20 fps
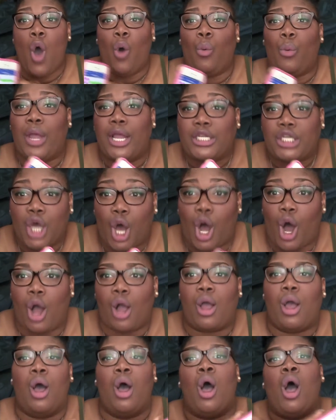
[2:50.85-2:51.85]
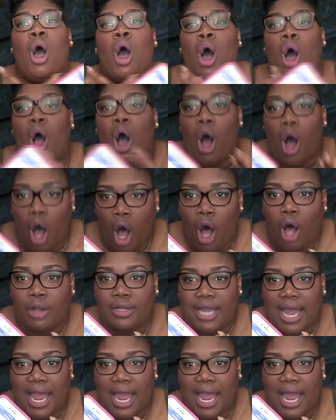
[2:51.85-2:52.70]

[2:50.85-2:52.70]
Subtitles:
We talk all